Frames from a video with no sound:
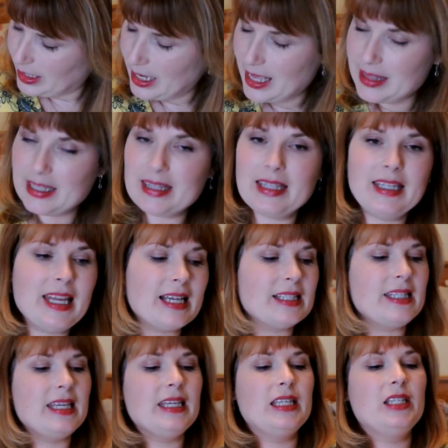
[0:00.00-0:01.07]
And then the next
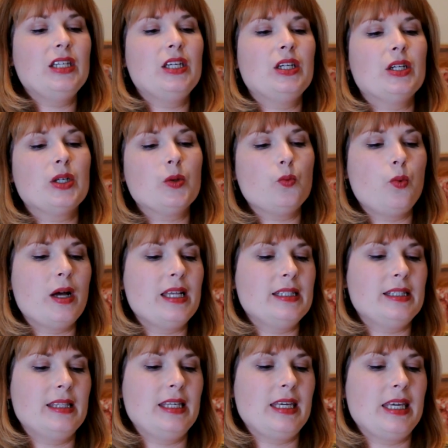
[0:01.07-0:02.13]
thing in here
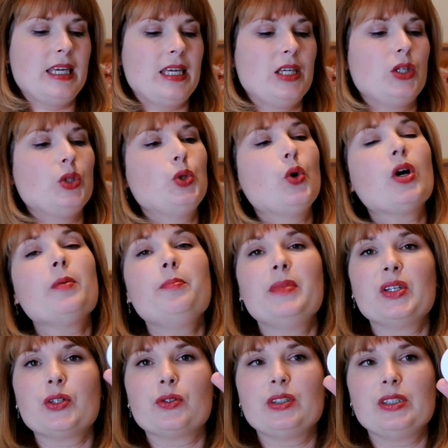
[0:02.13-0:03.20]
was the Your
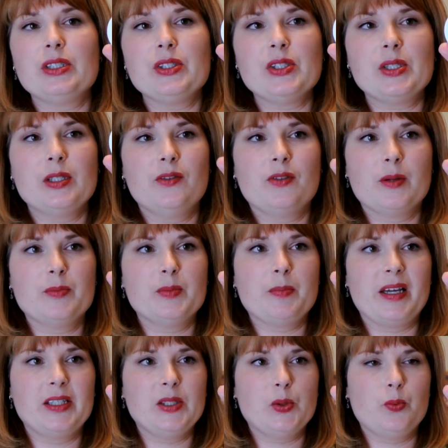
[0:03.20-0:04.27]
Minerals from
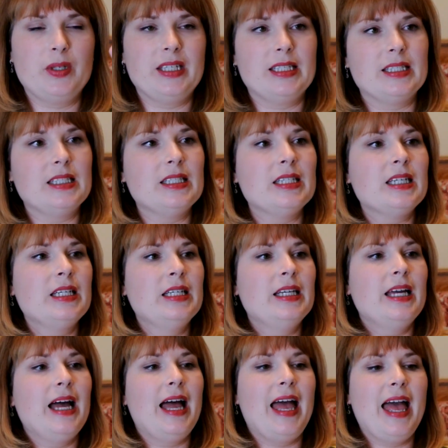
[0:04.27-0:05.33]
by Sweden,
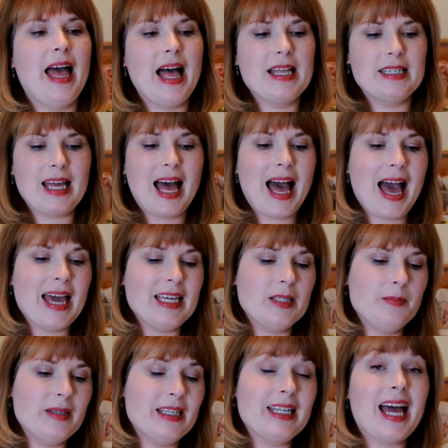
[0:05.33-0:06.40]
and I
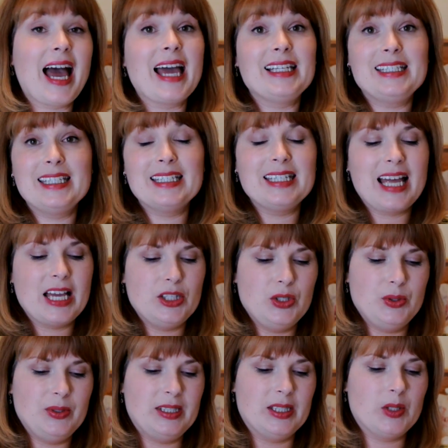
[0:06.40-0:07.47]
admit I did not
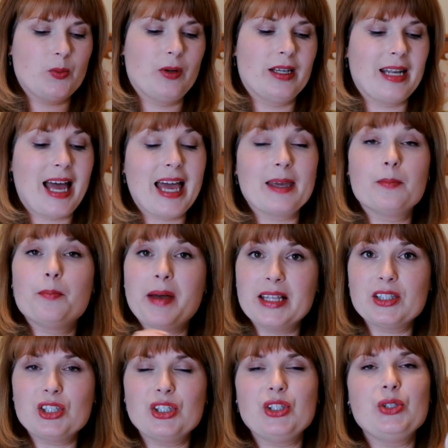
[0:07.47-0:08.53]
use this one. I
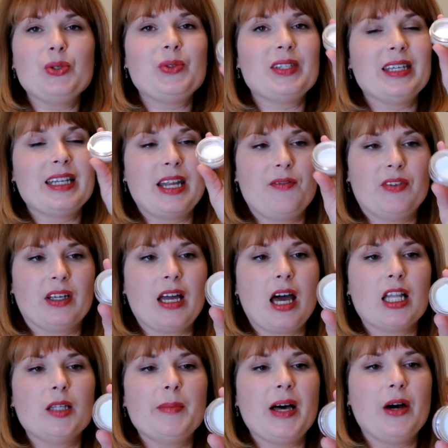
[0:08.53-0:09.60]
meant to use it and I
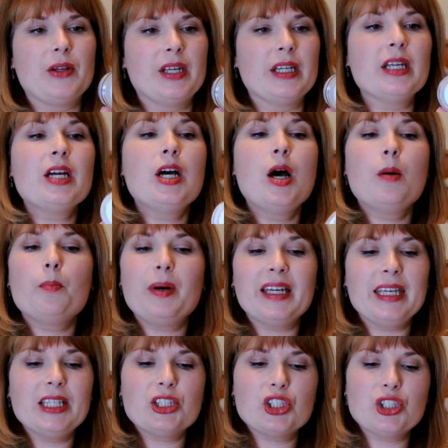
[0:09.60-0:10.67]
forgot all about it,
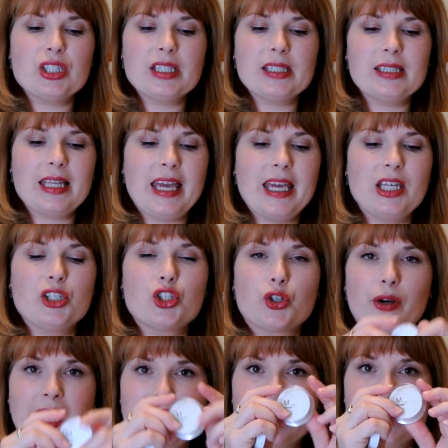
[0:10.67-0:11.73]
but it's just a
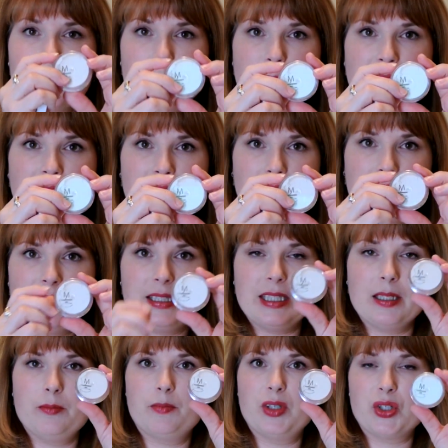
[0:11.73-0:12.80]

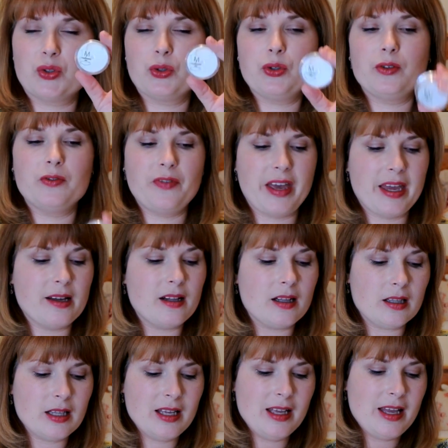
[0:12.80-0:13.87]
transparent mineral
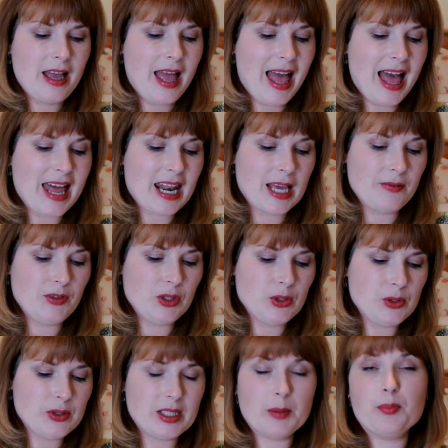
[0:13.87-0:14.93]
veil, and I've
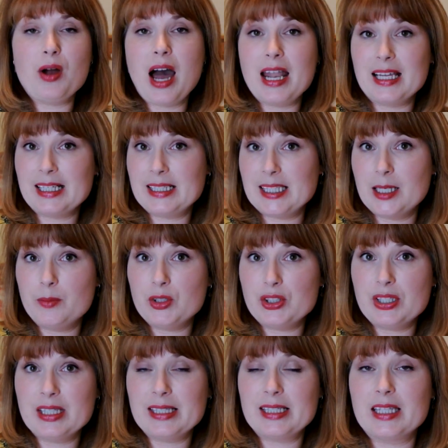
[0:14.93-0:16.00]
used a product similar
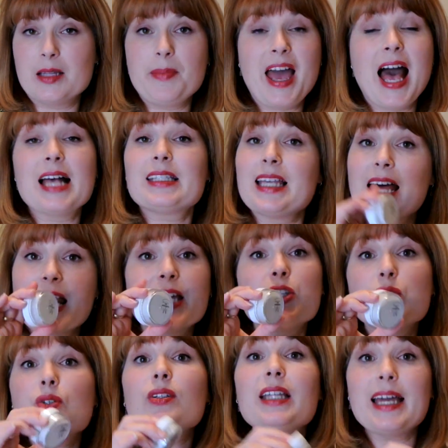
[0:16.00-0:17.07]
to this in the past, and I
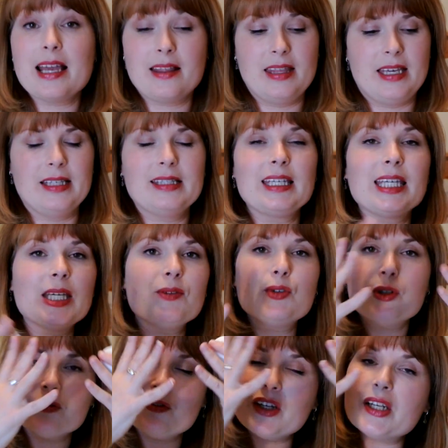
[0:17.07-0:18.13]
do like these. They give
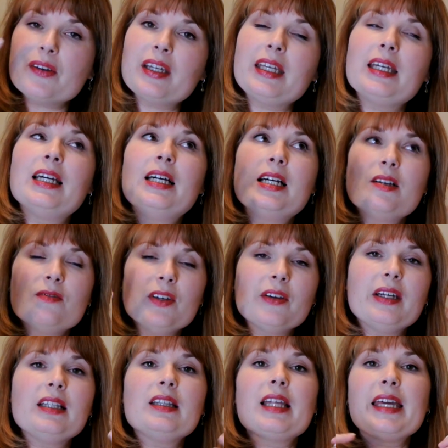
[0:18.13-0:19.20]
you a very,
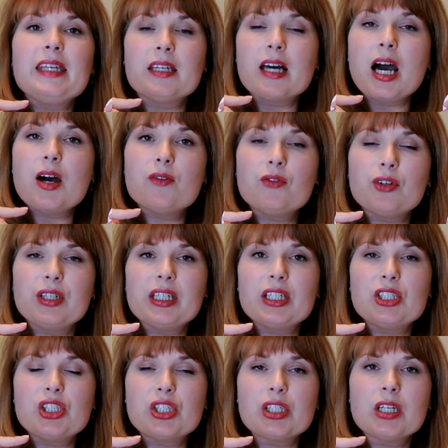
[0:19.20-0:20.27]
very light
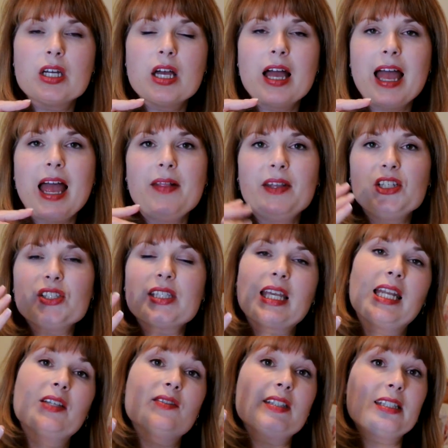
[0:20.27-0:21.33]
coverage, and they just
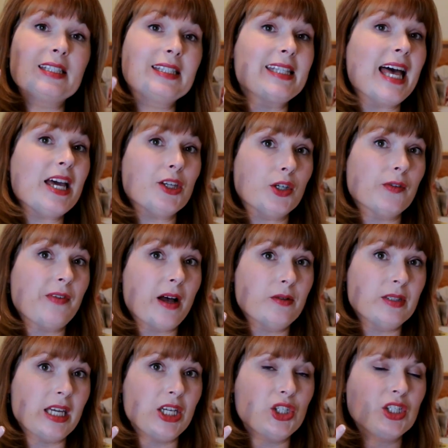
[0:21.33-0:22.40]
kind of set your
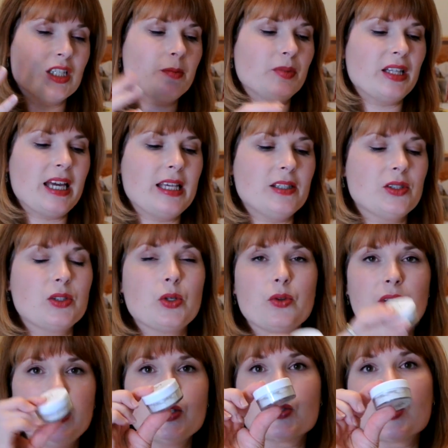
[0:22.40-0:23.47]
foundation in place, so
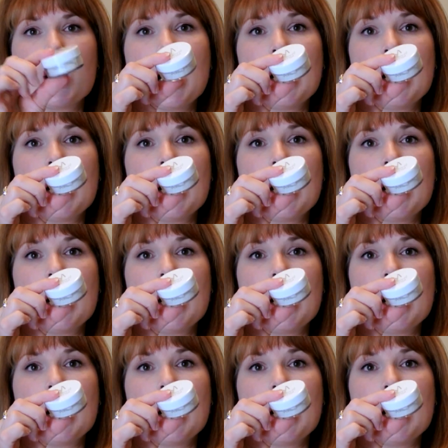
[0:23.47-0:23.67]
these are